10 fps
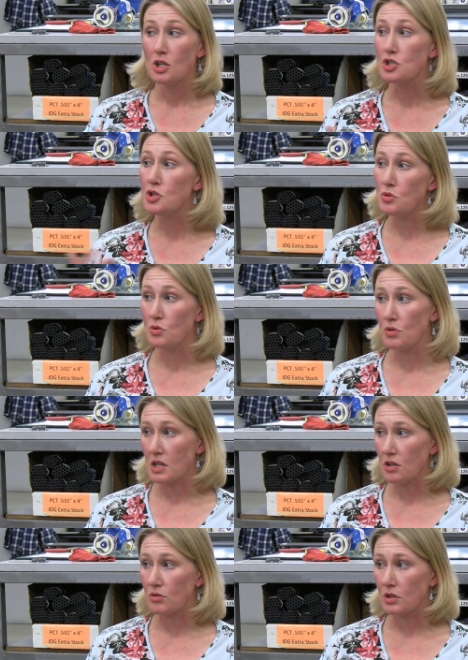Do you
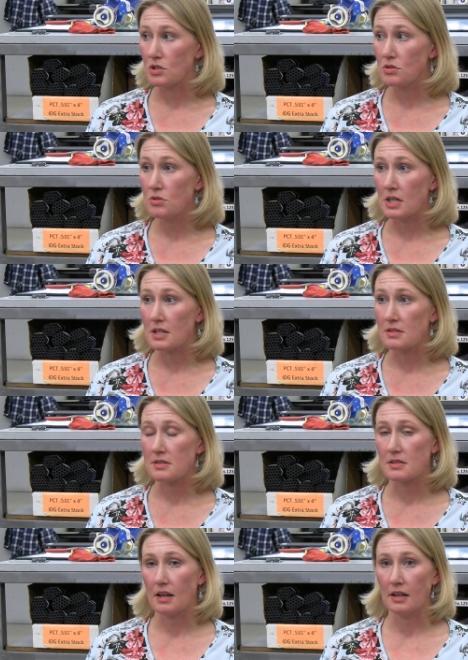think you can do
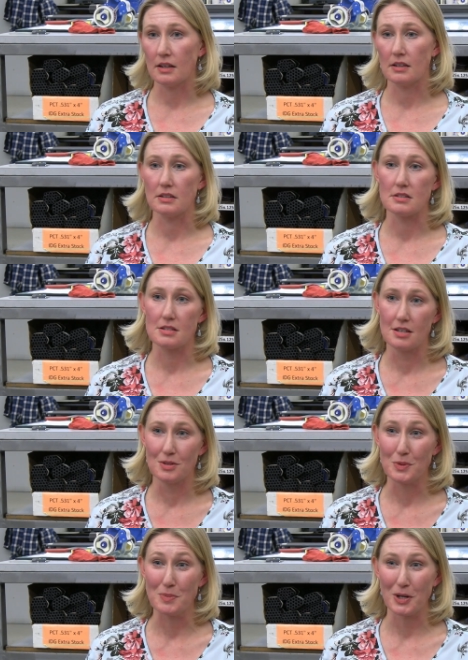this? And
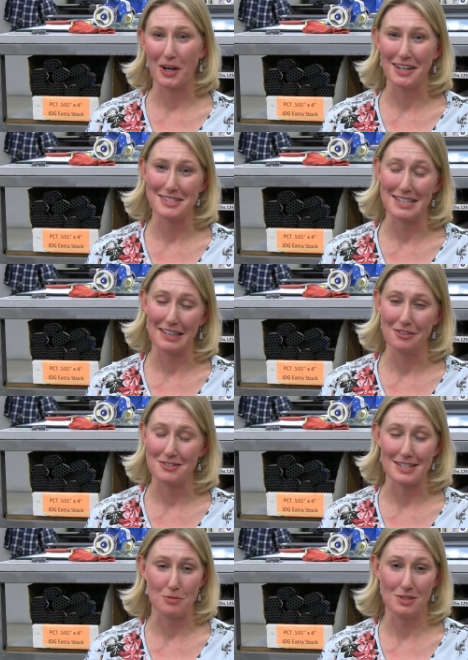we put our heads together and
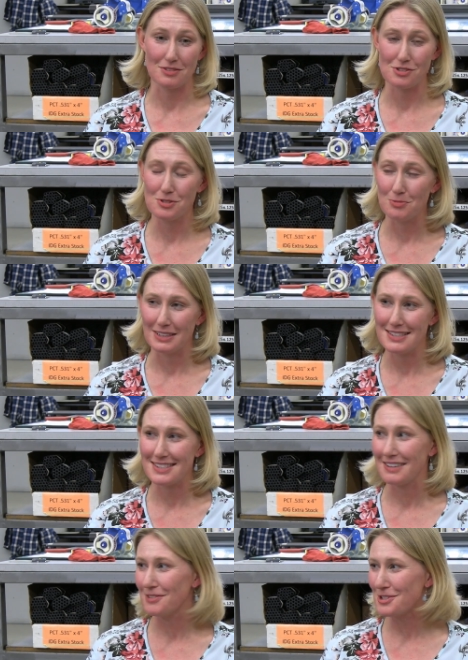said, well, shoot, let's
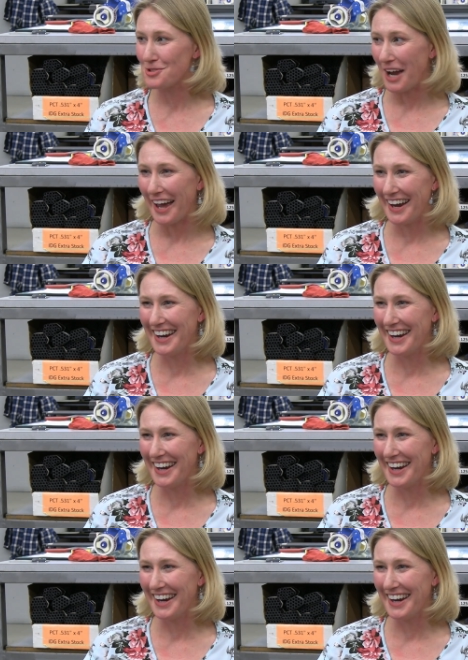give it a try,